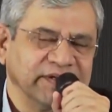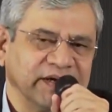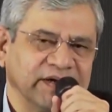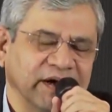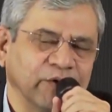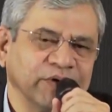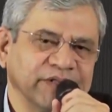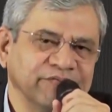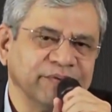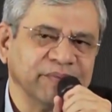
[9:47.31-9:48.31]
And how
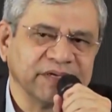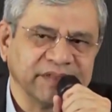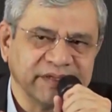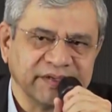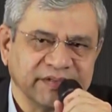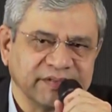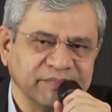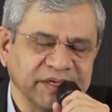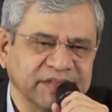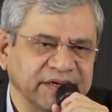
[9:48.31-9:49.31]
can we make, the,
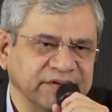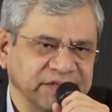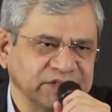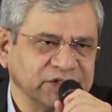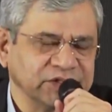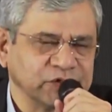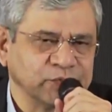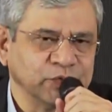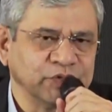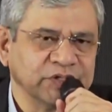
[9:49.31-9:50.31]
make that transition
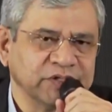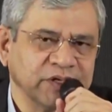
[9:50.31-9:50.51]
smoother?